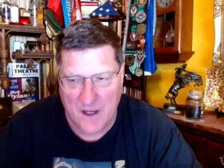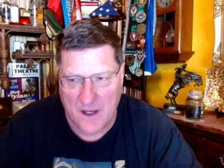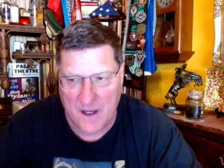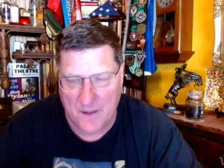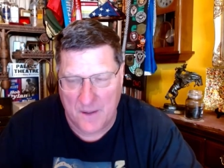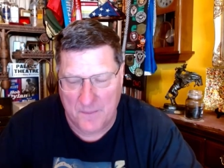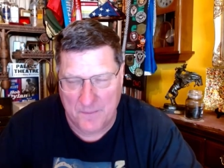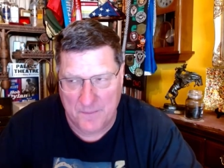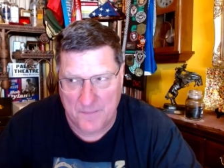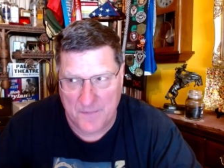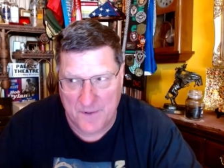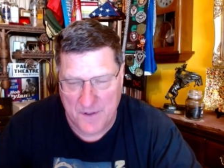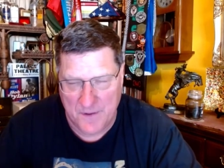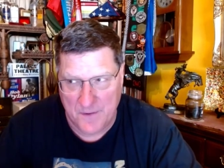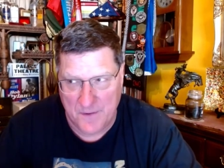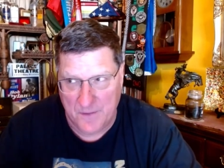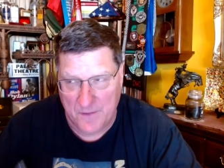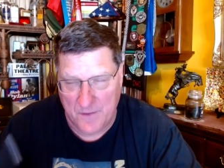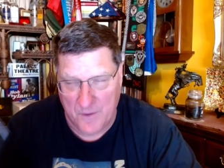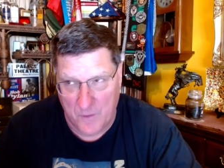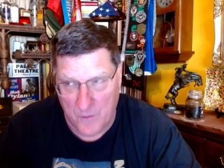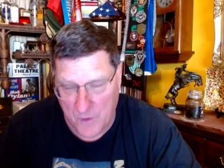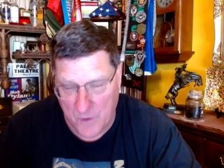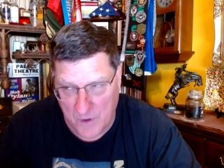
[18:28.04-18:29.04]
uh,
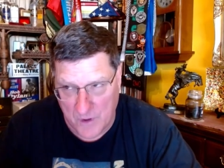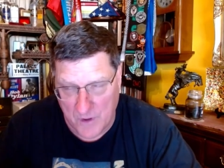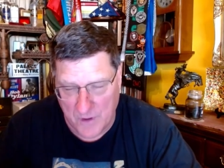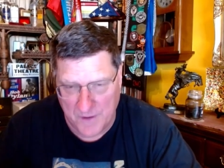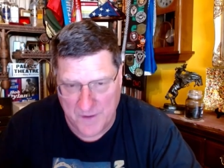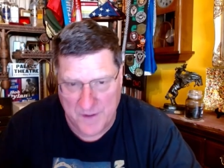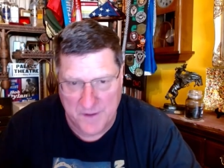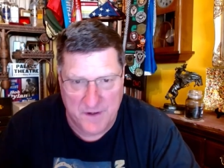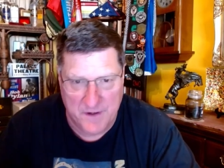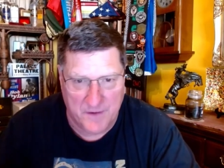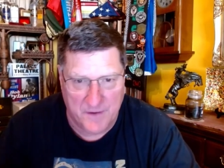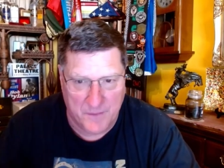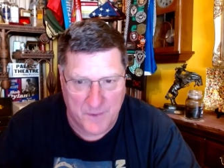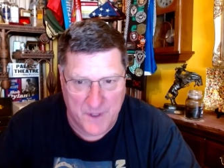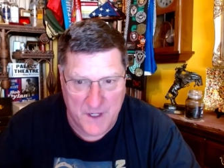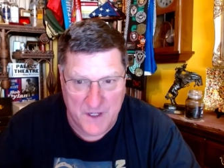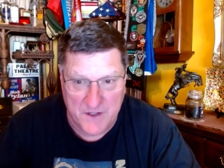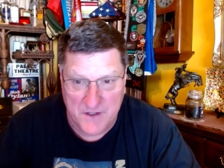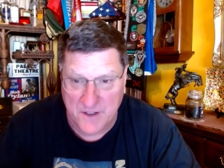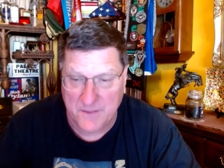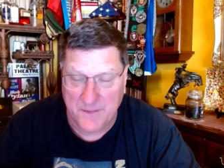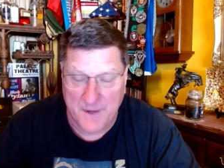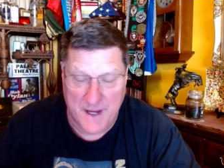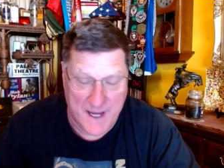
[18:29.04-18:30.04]
to the world, to the
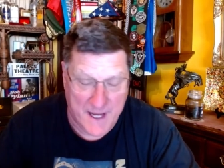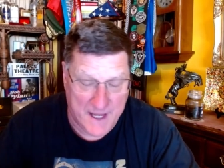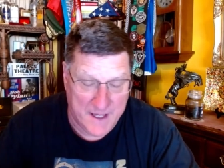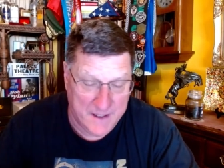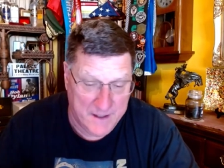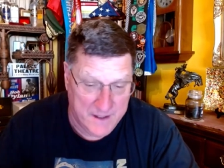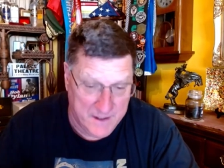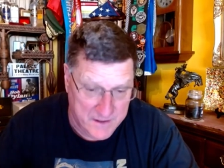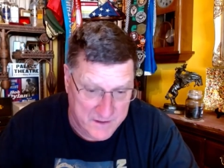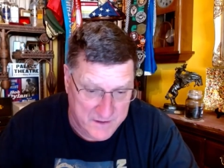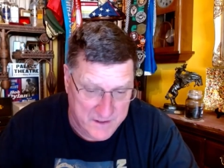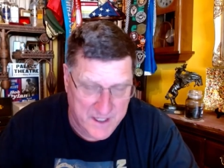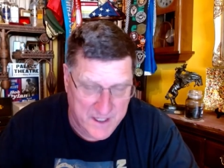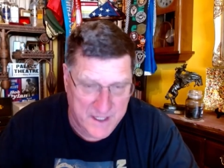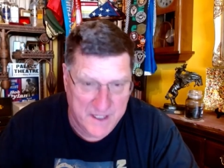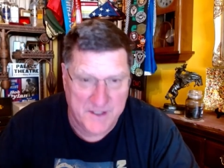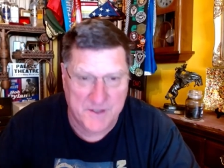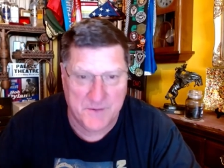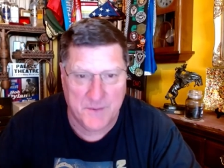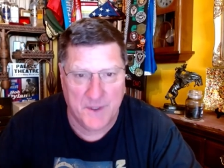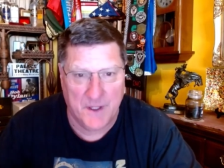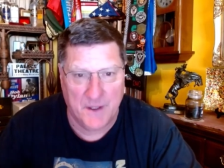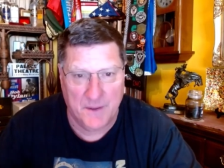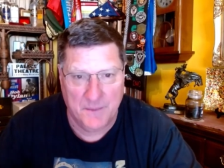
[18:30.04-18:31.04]
region, and to
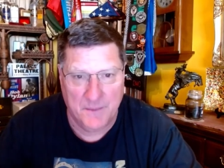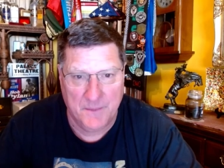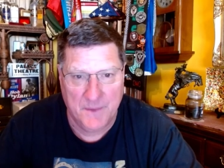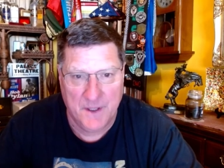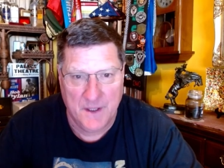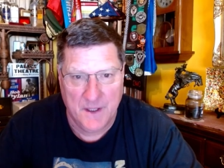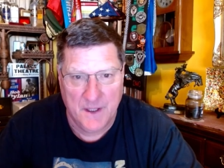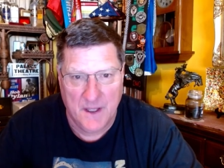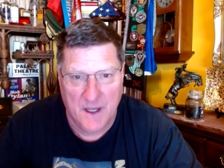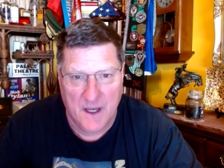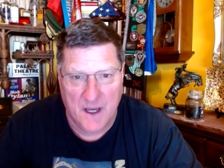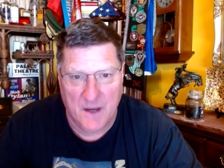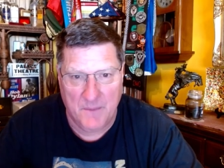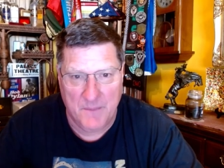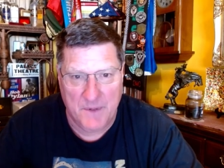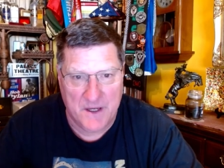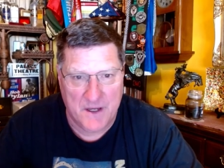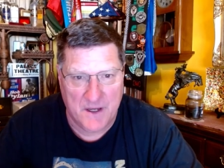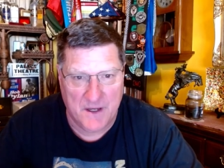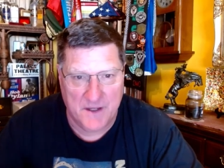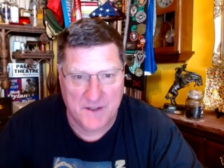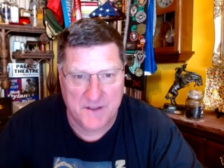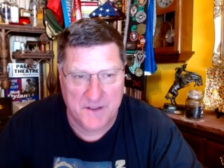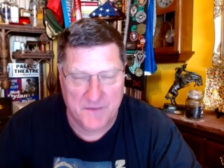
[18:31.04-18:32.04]
Israel. Uh,
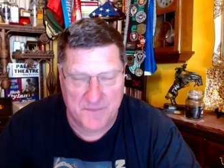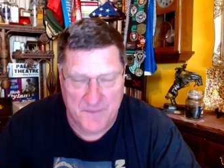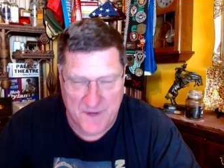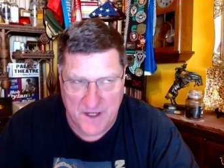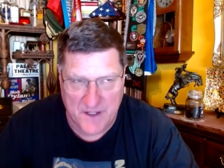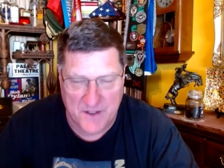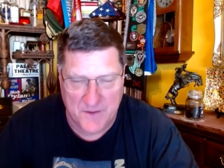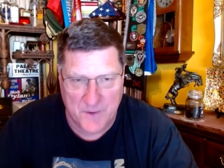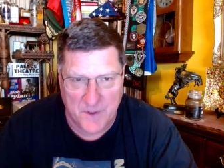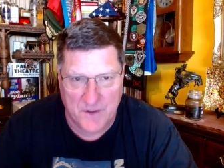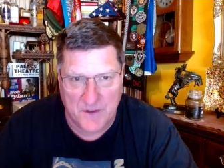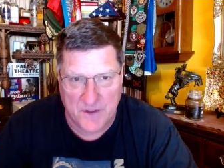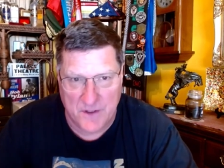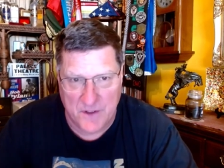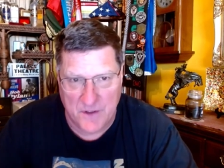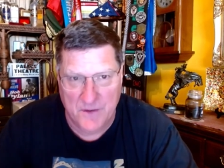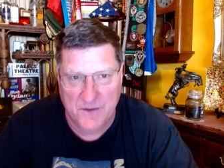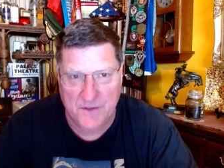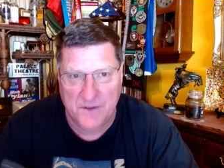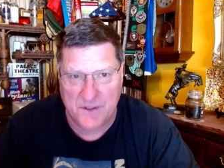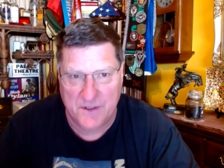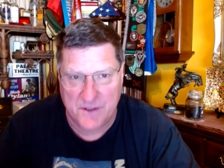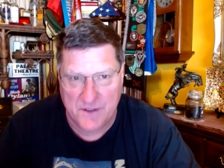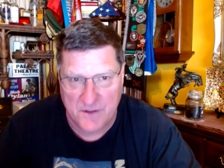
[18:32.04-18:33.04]
because if Israel
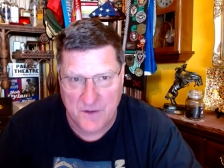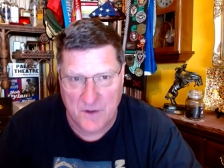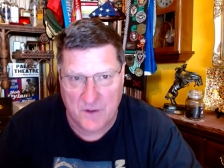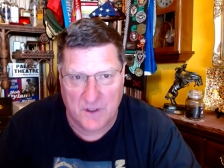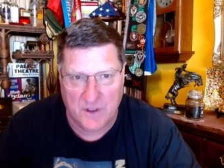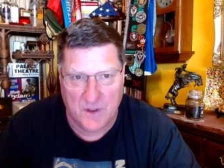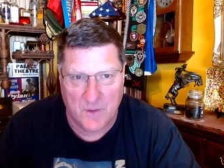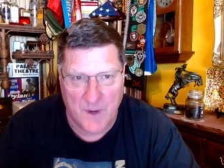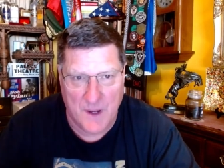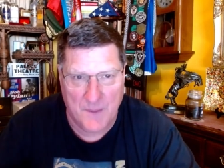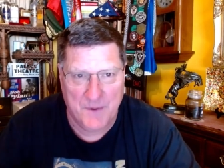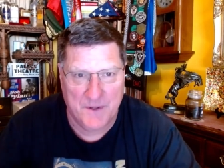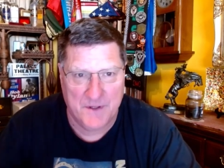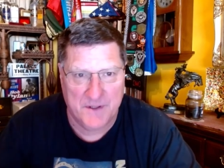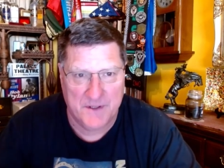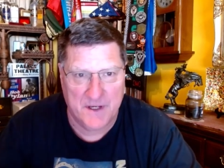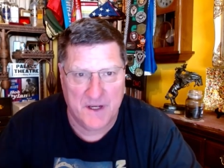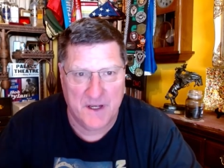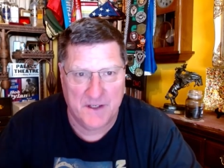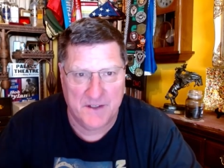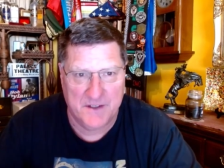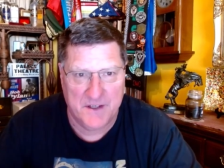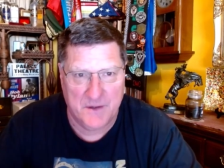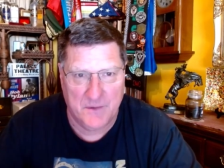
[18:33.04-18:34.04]
uses nuclear weapons
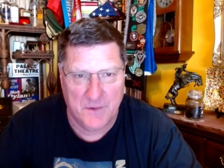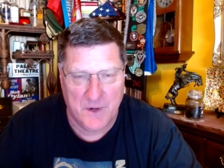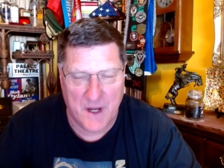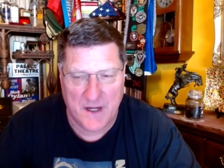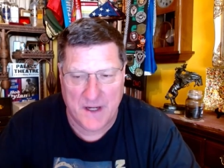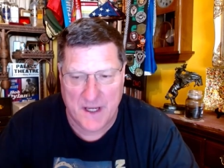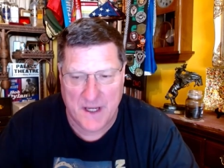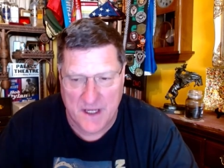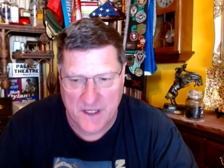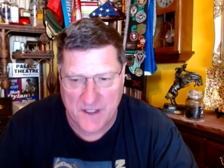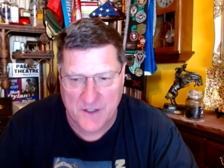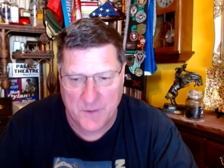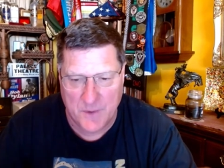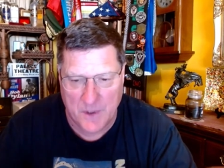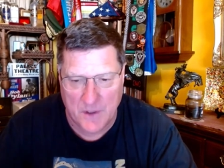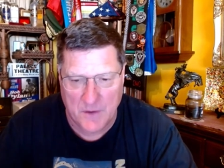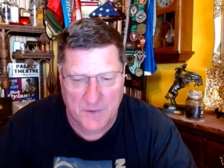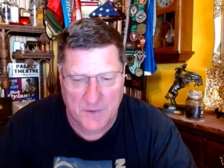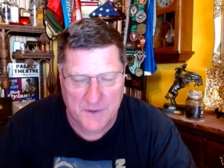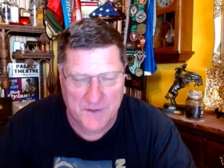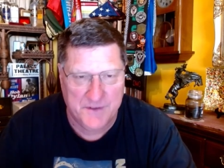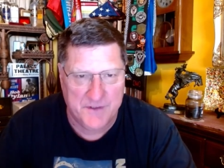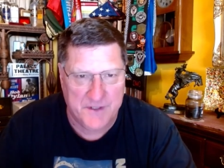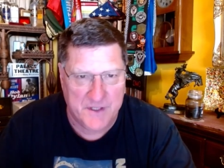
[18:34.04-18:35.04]
against Iran,
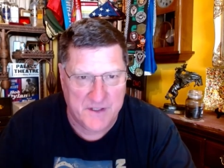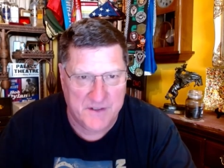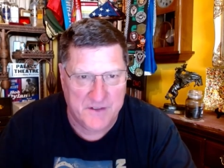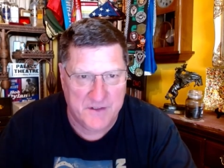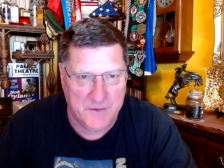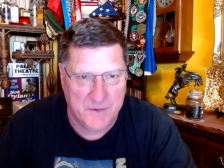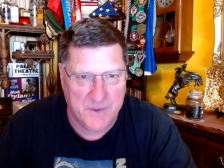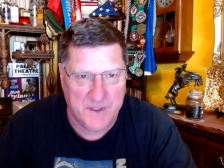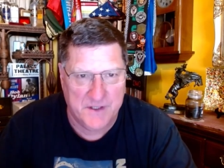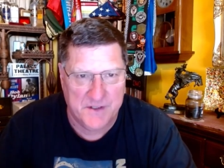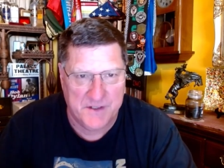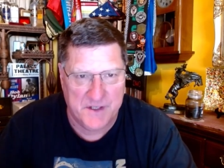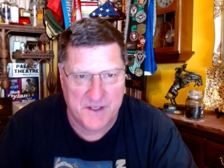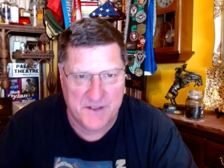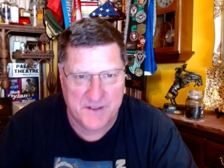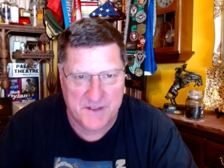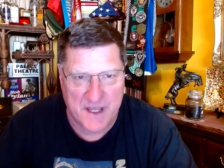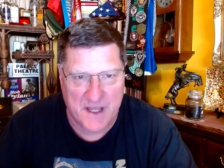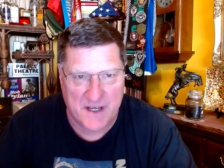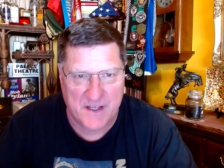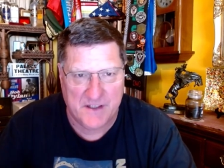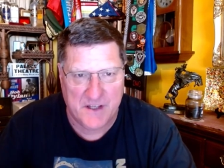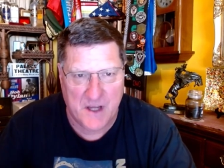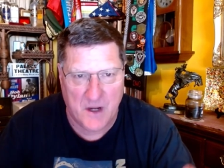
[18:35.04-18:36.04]
Israel will cease to
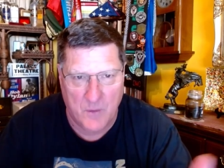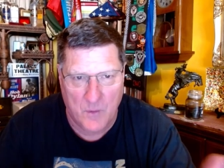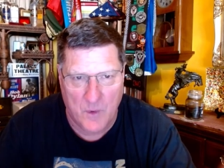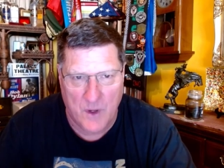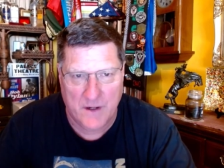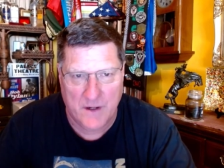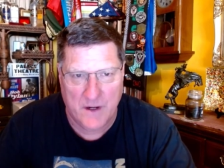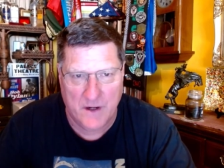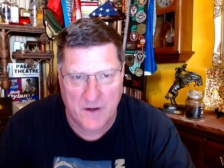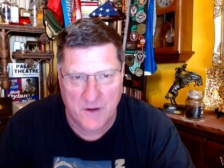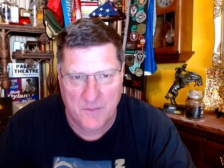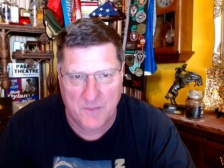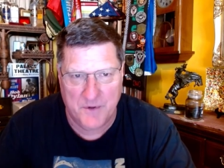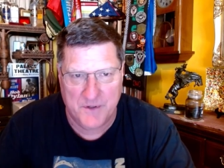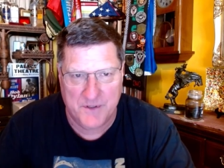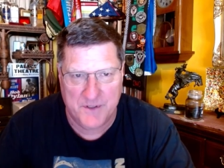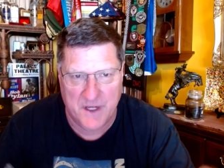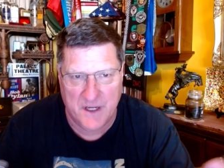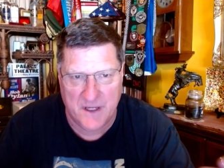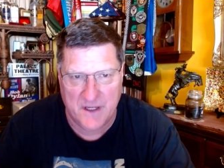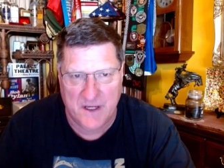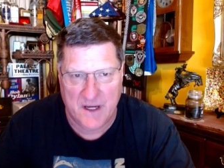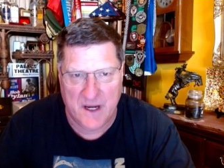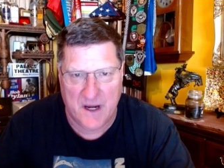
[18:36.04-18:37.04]
exist. That is a
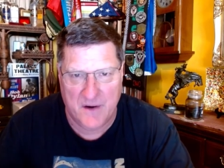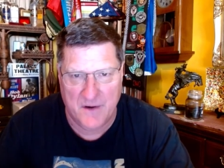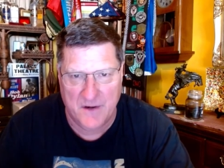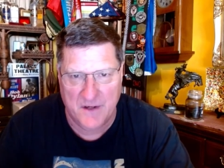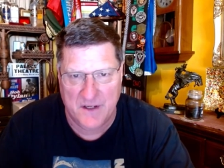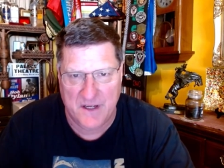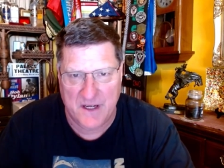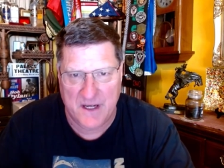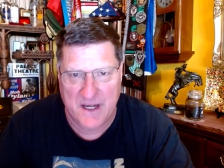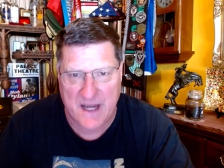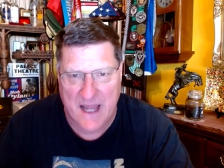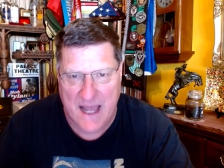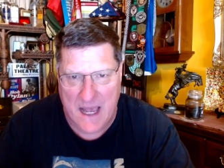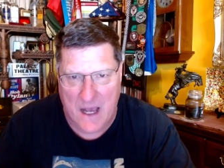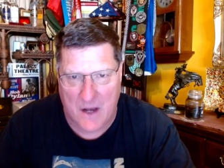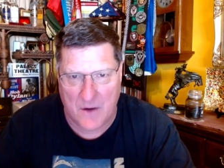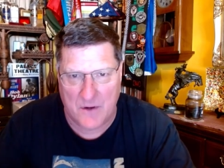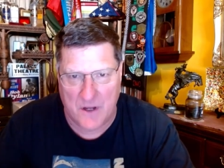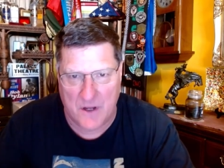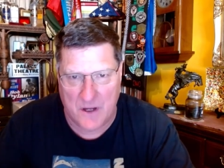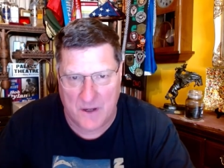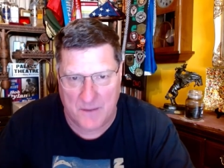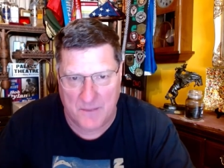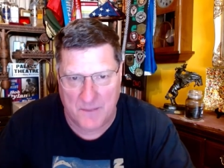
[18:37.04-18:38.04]
100% guaranteed
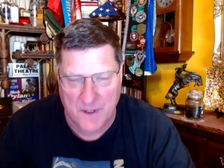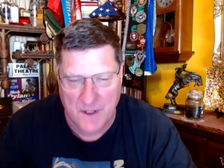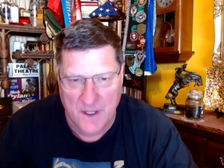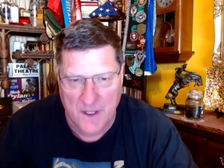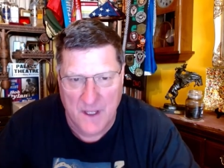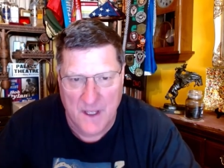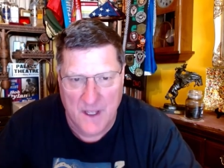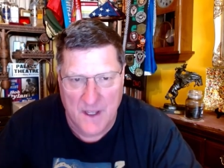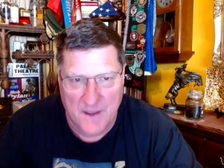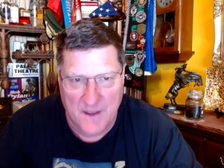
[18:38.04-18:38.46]
outcome